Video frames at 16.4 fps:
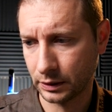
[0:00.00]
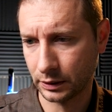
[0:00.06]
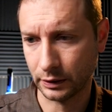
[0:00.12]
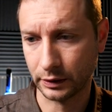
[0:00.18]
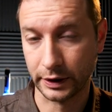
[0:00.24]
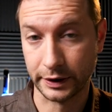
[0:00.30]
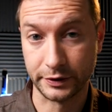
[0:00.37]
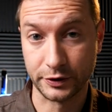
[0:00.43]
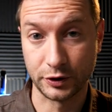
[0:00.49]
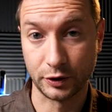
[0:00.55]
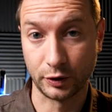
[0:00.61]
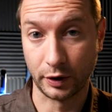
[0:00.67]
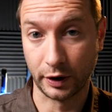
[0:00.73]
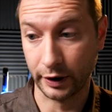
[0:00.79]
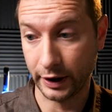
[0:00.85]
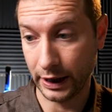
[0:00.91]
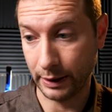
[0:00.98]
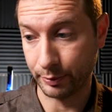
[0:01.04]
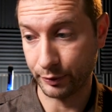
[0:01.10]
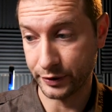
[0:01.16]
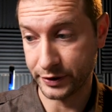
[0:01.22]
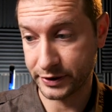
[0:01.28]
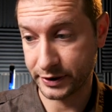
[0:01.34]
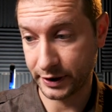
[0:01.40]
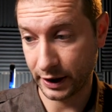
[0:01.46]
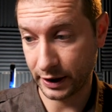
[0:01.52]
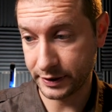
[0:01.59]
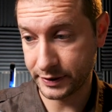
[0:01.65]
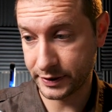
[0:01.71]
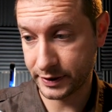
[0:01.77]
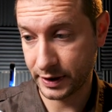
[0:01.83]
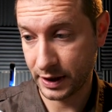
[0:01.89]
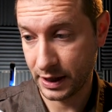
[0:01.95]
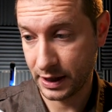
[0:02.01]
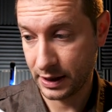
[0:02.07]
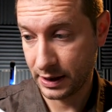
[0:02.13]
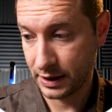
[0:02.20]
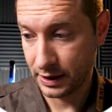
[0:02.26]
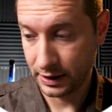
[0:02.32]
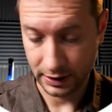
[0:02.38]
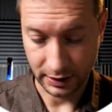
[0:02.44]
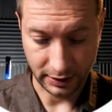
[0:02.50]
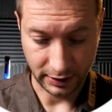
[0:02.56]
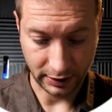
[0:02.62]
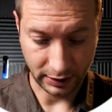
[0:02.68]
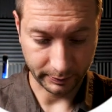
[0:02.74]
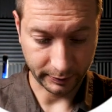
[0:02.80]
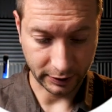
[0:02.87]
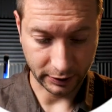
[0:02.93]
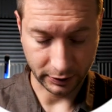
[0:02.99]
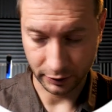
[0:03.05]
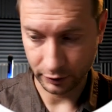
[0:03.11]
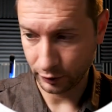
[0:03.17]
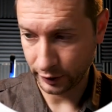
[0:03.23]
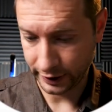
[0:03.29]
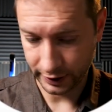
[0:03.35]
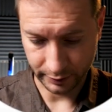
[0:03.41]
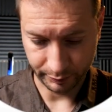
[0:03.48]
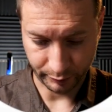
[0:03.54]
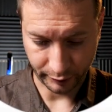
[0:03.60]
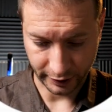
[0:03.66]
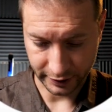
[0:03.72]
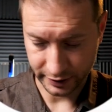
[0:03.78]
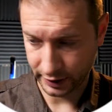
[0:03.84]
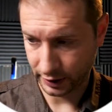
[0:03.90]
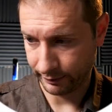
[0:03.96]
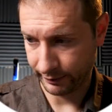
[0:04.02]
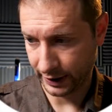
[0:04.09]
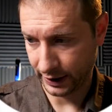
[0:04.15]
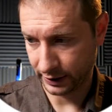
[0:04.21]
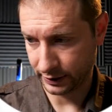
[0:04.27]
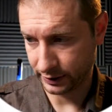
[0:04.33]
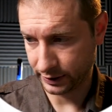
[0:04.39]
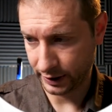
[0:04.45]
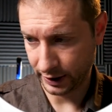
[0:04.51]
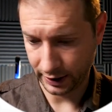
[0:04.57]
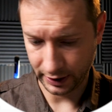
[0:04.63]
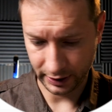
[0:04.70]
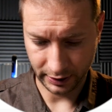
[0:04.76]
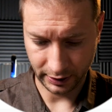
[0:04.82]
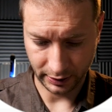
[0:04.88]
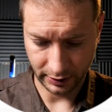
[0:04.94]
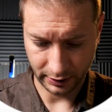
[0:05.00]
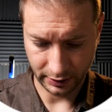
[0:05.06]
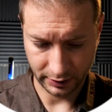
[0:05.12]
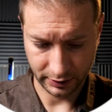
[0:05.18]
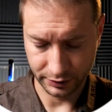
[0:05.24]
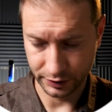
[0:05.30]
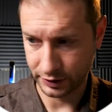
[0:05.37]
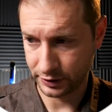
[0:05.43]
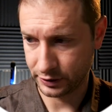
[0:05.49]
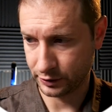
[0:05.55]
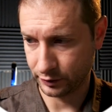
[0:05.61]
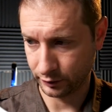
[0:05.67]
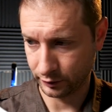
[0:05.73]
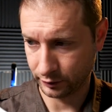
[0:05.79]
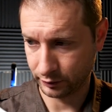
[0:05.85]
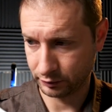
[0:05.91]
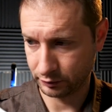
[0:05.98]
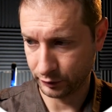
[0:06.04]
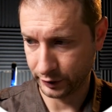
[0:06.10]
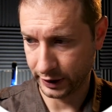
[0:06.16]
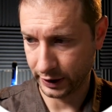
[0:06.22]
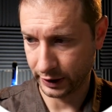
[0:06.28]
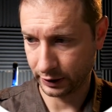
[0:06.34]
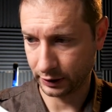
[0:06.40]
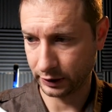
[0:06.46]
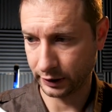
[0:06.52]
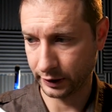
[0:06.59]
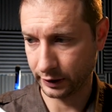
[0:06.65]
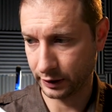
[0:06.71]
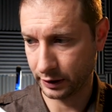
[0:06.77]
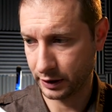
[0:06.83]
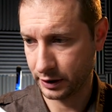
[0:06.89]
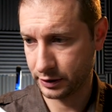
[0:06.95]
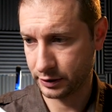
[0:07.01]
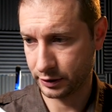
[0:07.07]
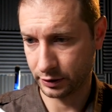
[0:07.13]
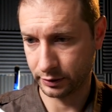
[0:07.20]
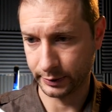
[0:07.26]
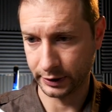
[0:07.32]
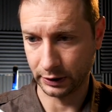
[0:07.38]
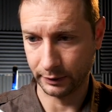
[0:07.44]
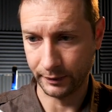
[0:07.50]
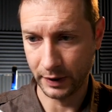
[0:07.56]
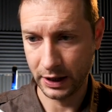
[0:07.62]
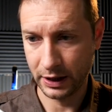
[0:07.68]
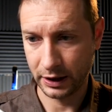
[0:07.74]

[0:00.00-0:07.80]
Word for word: All right, so our app restarts, And I'm gonna go ahead and press Command K here, just so we get a clear terminal.